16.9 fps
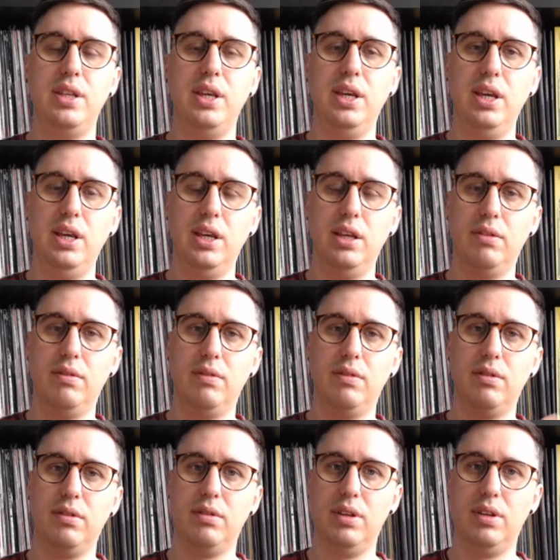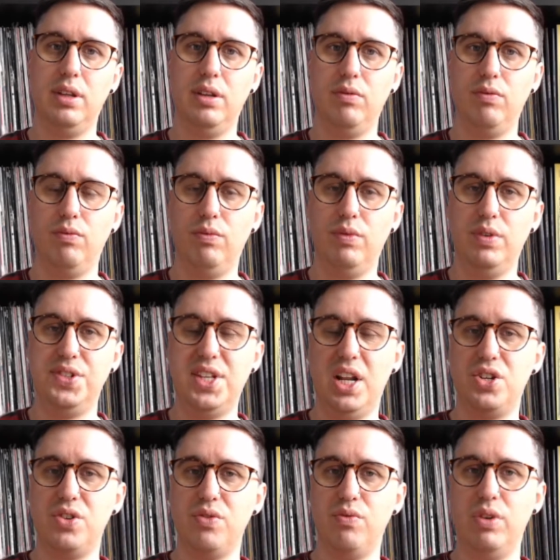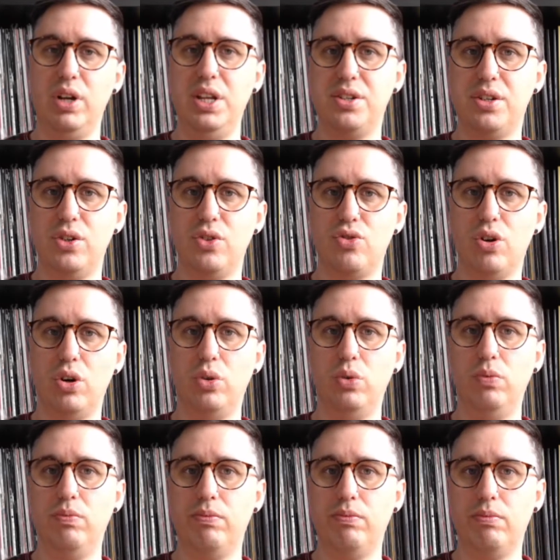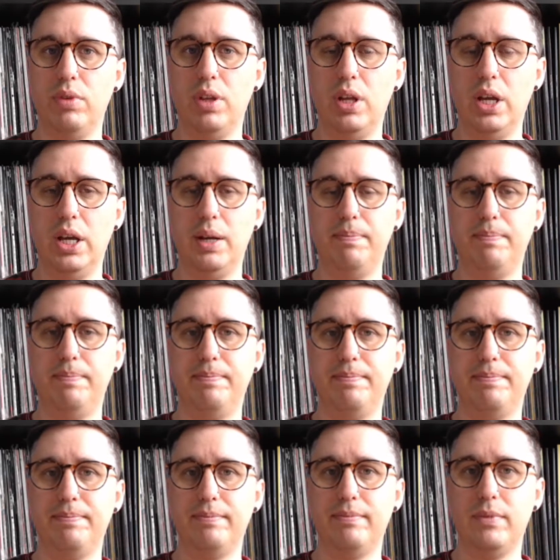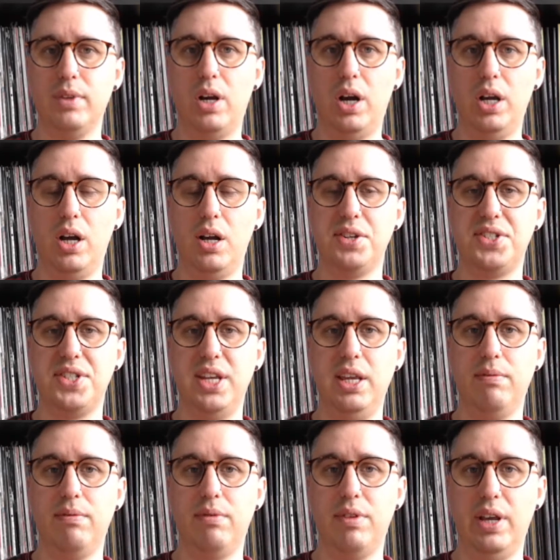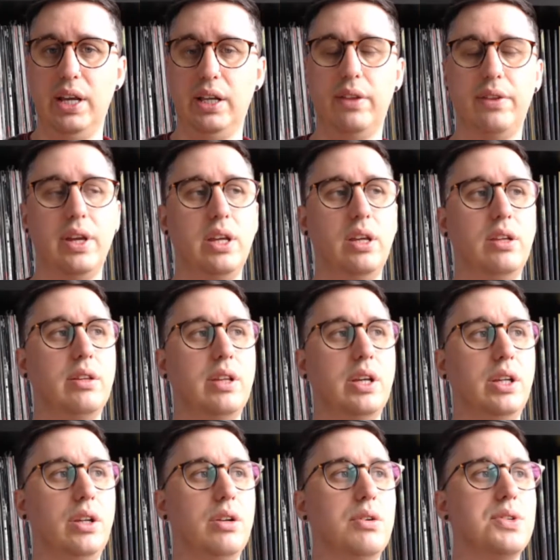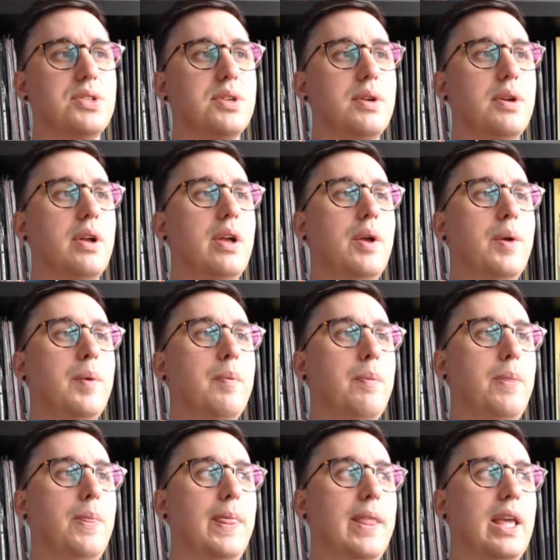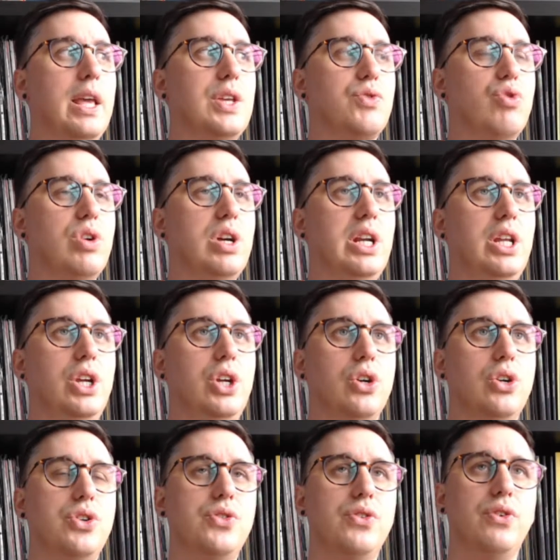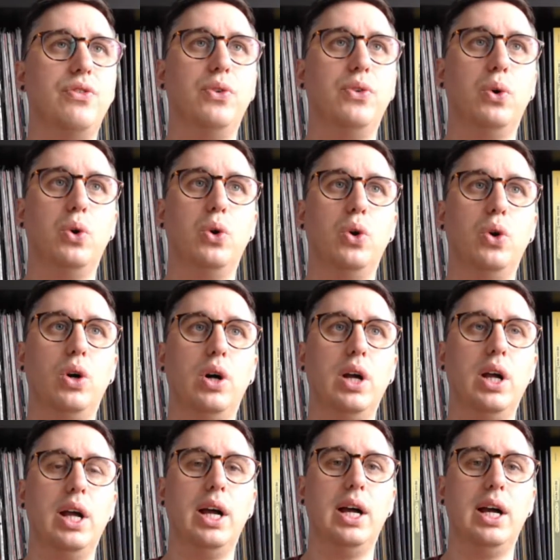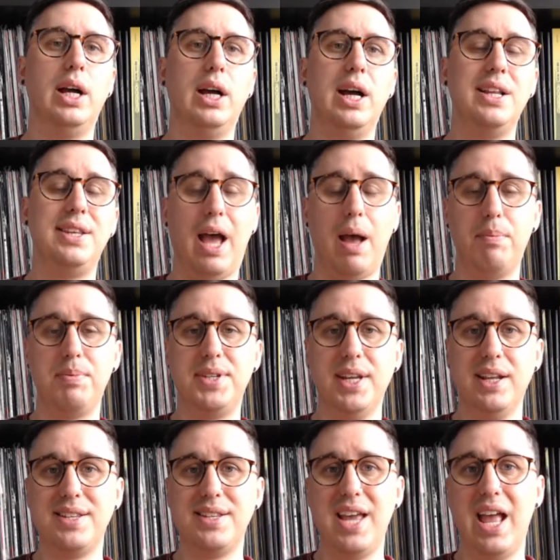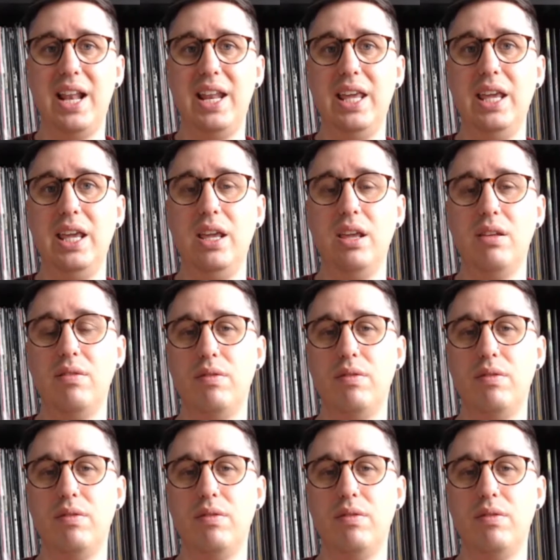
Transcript: the intelligent release control IRC thing that they use is really good for adapting to any